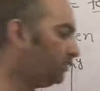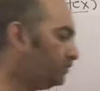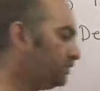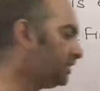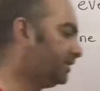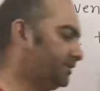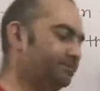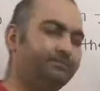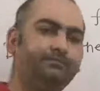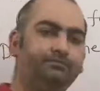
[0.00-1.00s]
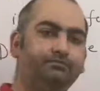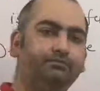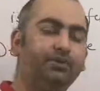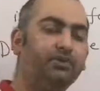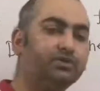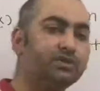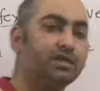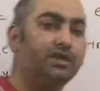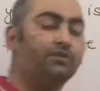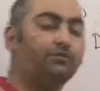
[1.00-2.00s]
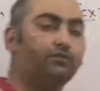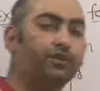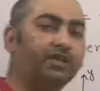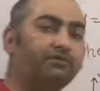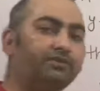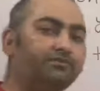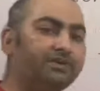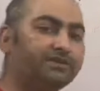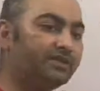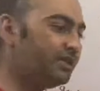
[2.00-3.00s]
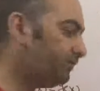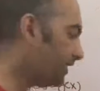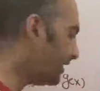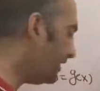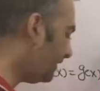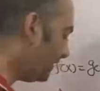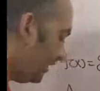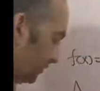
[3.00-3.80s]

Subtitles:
to 3. Because for even function, if you are getting graph